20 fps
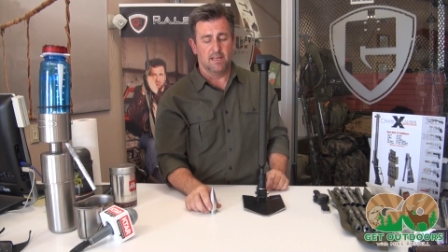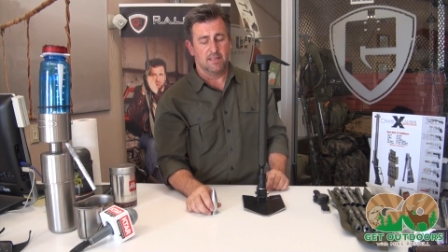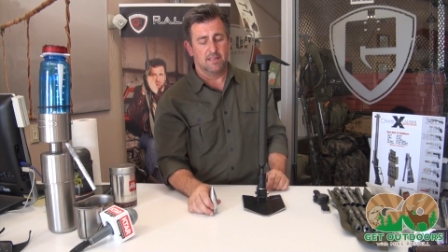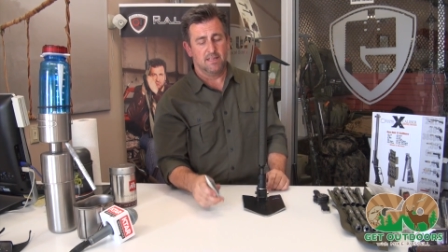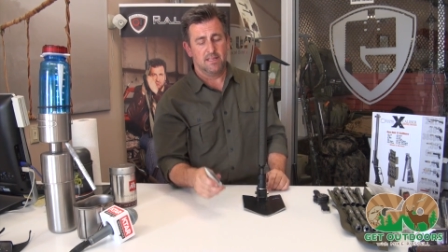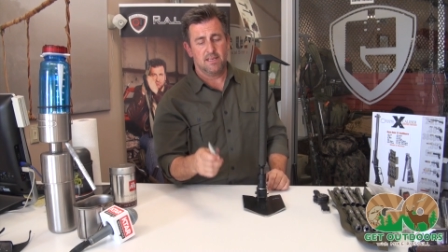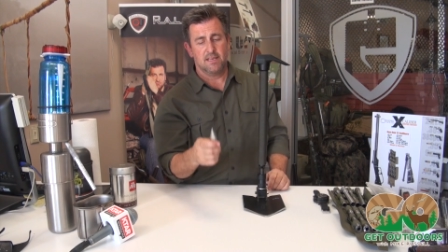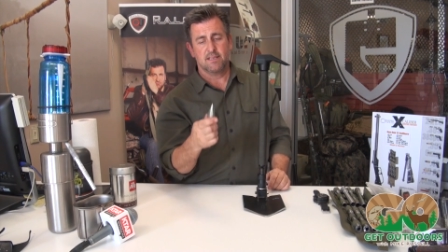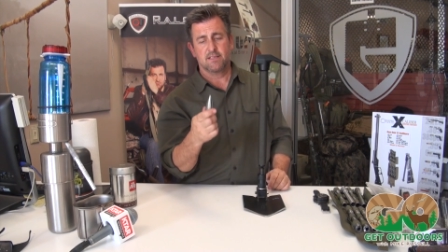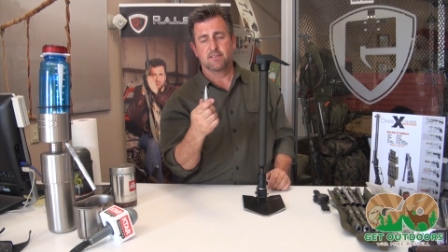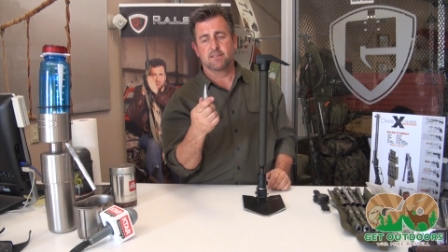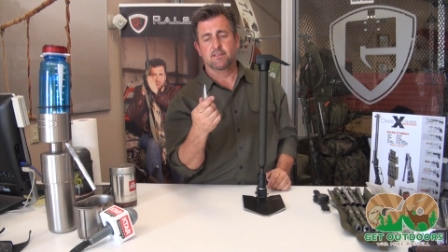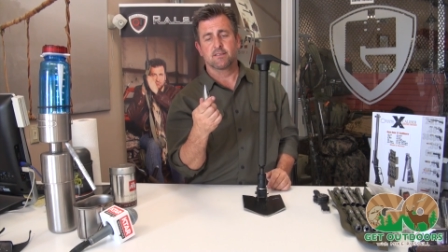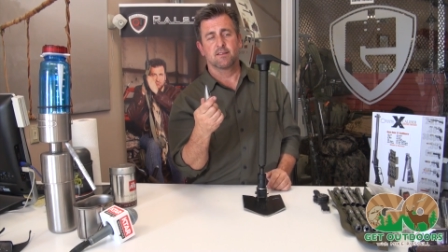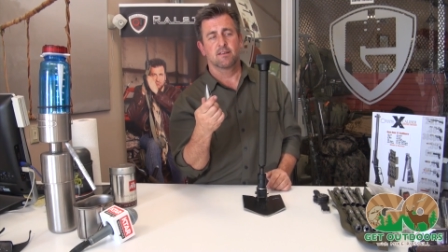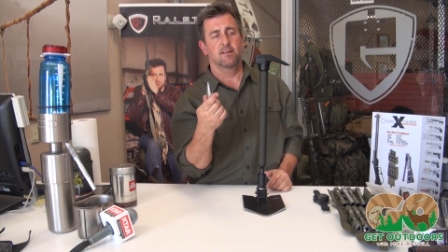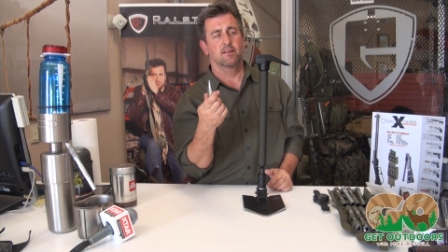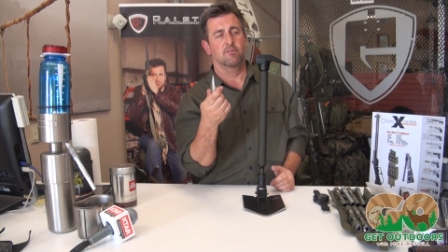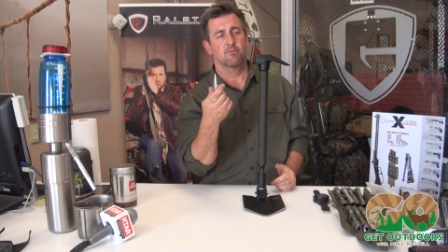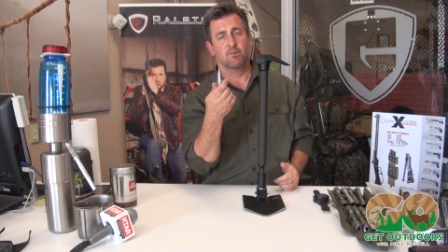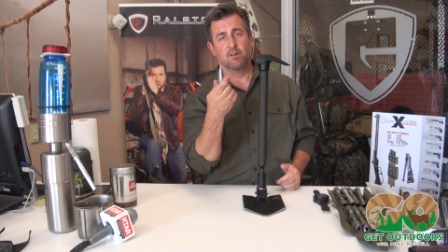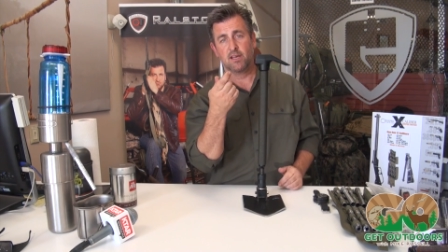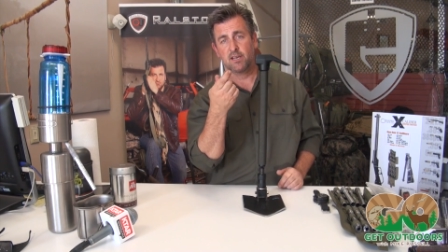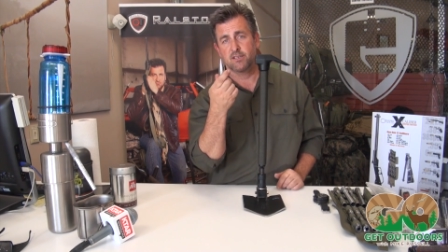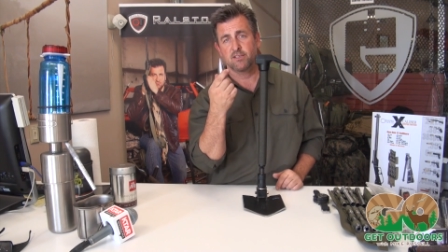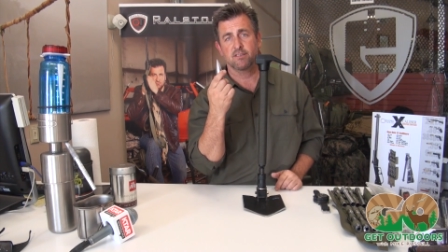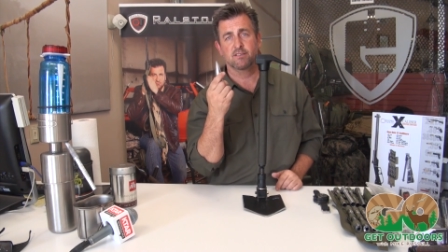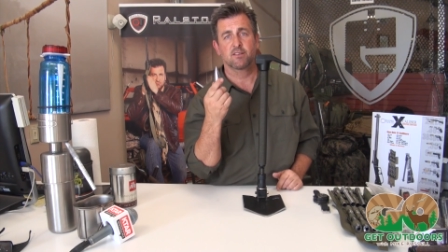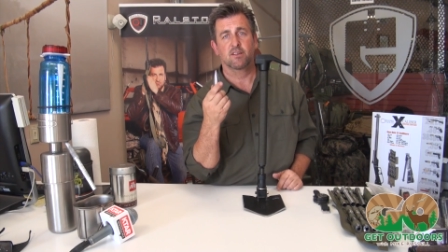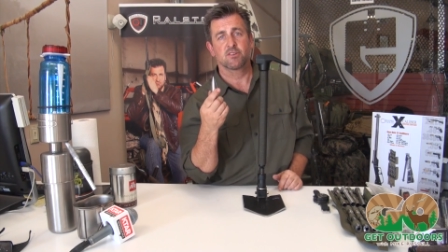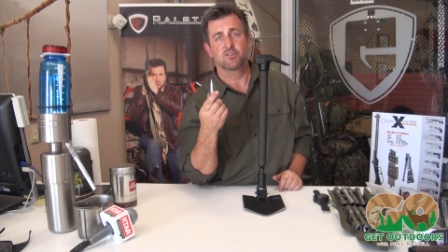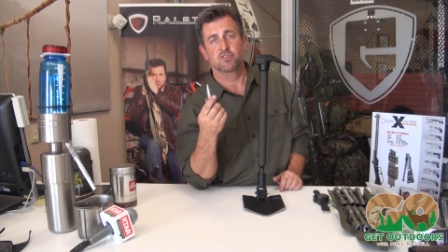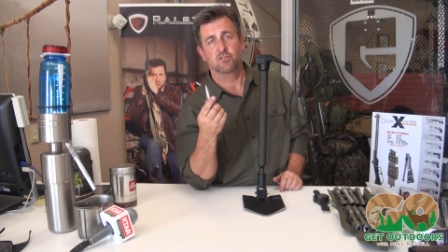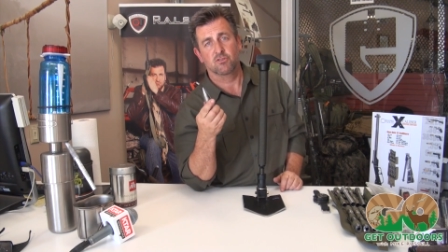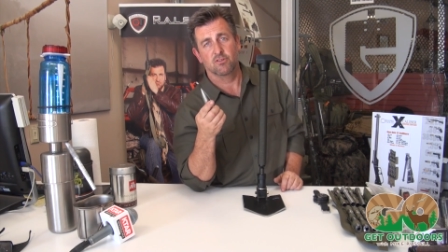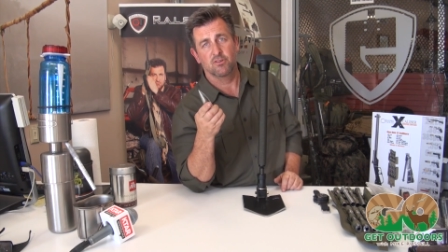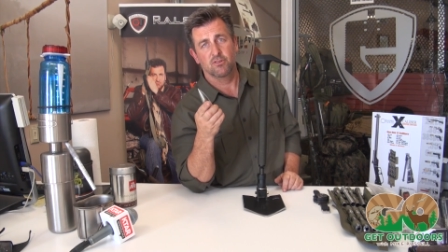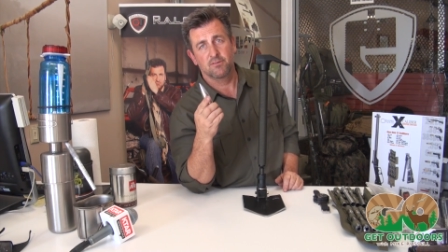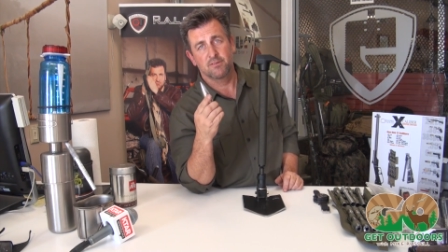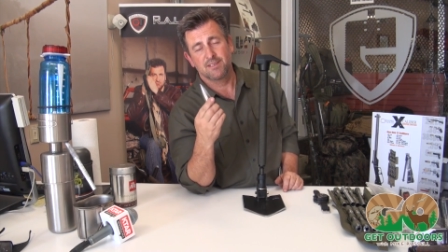This, what I just
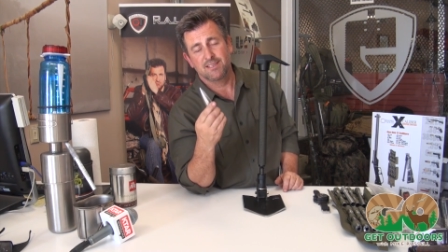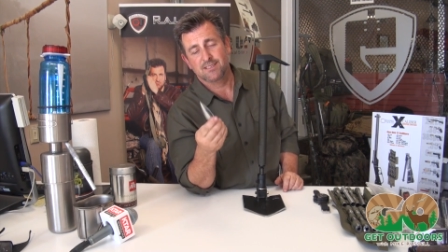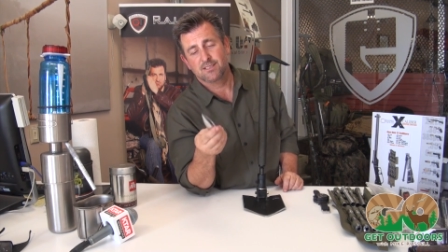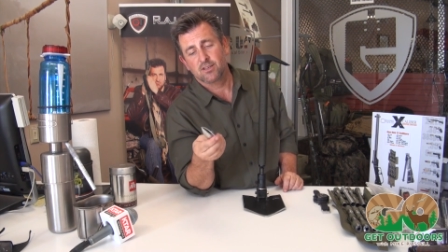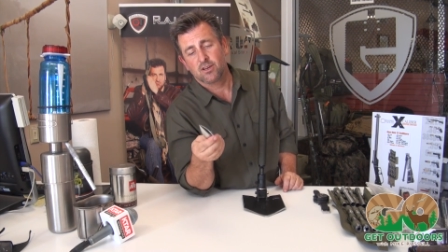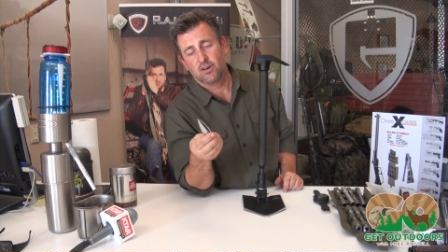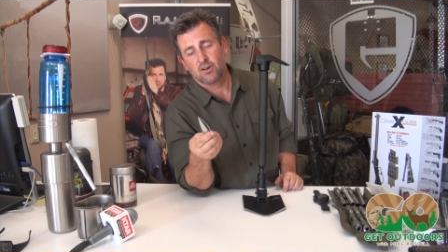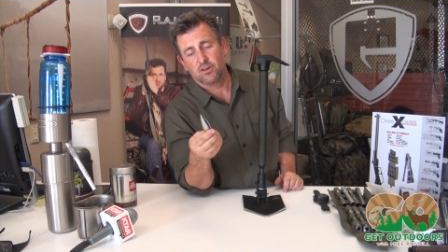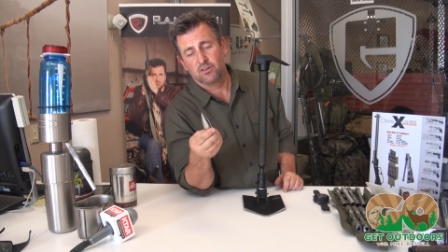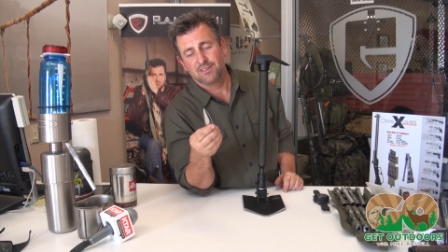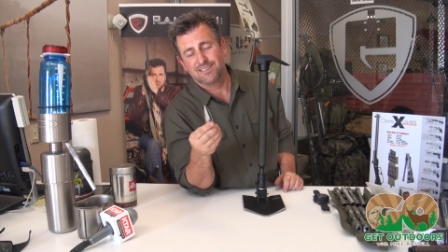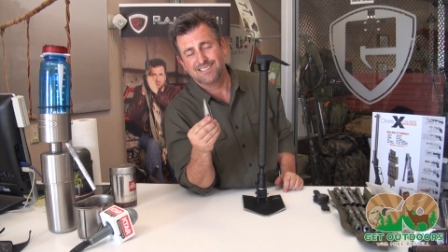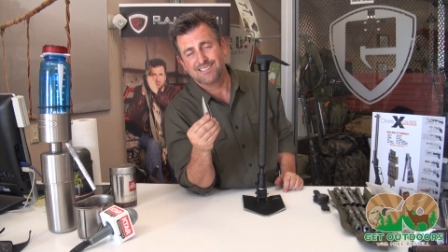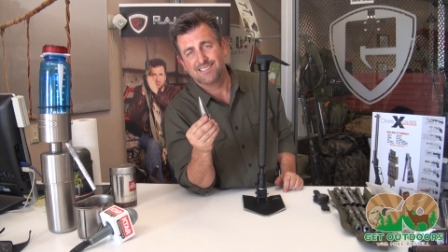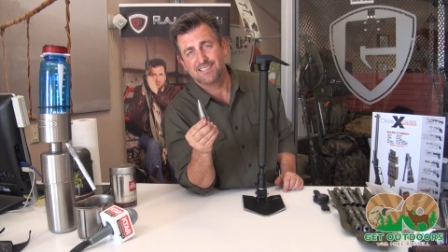unscrewed, is called a